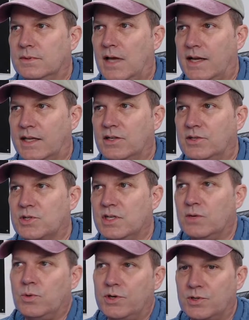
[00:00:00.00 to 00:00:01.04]
I can
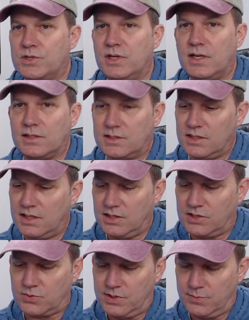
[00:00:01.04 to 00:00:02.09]
understand what you're saying. The
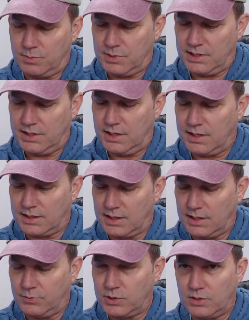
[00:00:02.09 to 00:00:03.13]
10-inch rim would be hitting
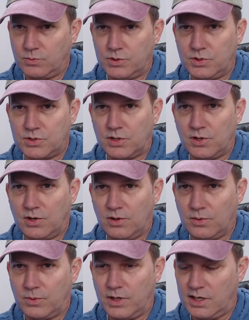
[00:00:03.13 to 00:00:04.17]
it when you turn all
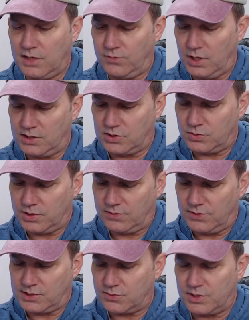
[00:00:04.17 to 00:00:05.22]
the way. If you had a
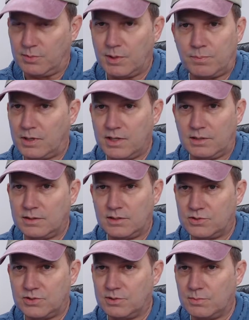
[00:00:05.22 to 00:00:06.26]
12-inch rim, it
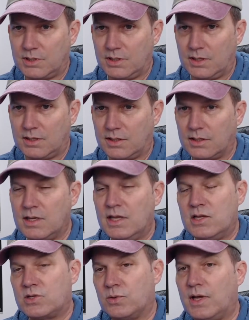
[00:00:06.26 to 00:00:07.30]
shouldn't be hitting it.
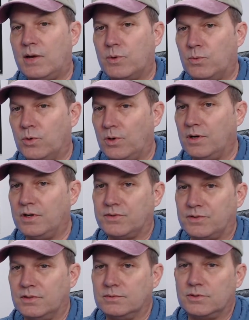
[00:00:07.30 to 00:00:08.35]
So that would work
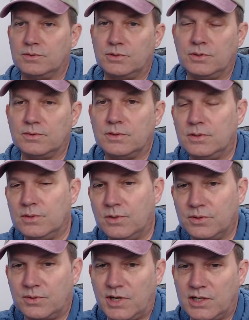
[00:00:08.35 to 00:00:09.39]
also. So you're
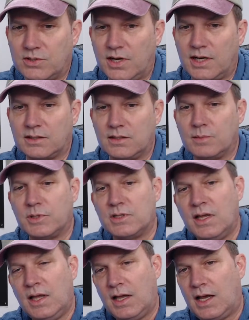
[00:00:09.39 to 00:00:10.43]
on the right track there. But
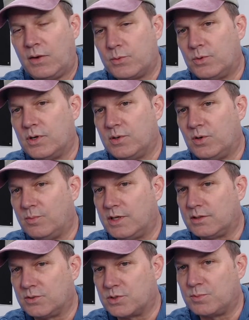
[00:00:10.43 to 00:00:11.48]
I would want to know
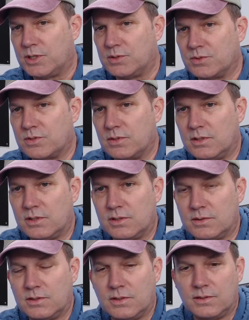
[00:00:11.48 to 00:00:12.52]
about those spindles,
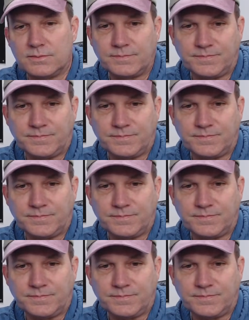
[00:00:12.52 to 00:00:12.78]
though.